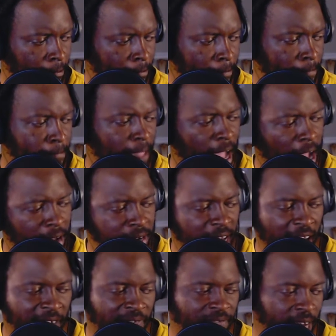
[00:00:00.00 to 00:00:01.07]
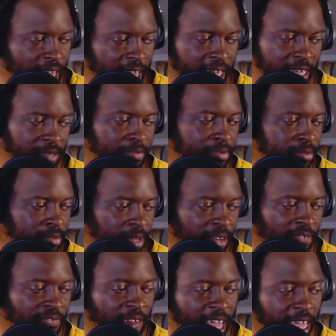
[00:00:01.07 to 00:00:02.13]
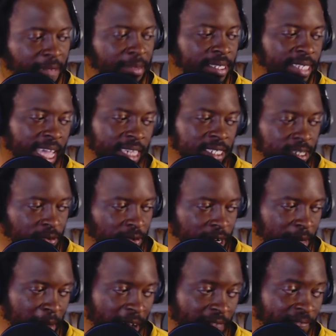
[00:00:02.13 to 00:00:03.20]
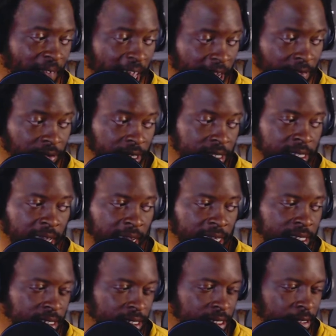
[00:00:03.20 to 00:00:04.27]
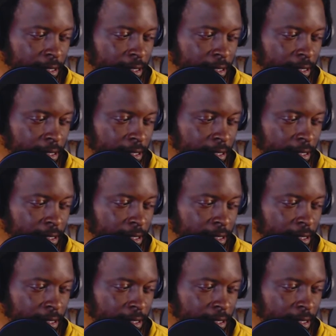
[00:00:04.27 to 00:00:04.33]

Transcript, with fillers: No, not Flame. Flame is actually one of my favorites, actually.